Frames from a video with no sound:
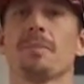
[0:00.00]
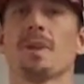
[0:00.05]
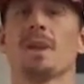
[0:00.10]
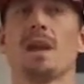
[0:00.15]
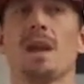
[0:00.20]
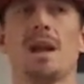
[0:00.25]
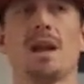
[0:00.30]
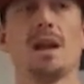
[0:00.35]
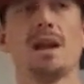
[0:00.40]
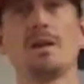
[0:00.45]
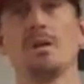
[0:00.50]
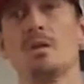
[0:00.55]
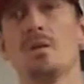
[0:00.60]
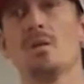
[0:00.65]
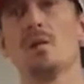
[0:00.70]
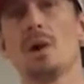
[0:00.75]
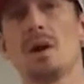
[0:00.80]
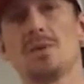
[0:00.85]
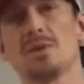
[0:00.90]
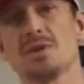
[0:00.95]
and I
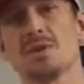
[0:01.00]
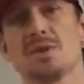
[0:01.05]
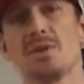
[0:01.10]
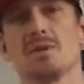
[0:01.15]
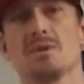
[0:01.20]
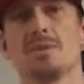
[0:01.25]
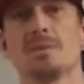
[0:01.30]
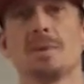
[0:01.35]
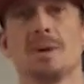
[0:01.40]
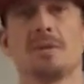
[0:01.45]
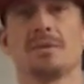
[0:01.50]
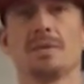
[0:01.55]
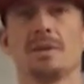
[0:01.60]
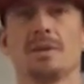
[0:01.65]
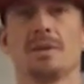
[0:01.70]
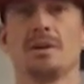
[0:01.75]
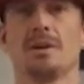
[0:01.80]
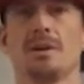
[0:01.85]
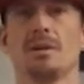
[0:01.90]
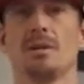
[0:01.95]
knew I was serious about this
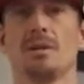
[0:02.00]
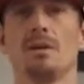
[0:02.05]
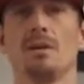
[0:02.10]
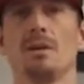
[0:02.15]
then.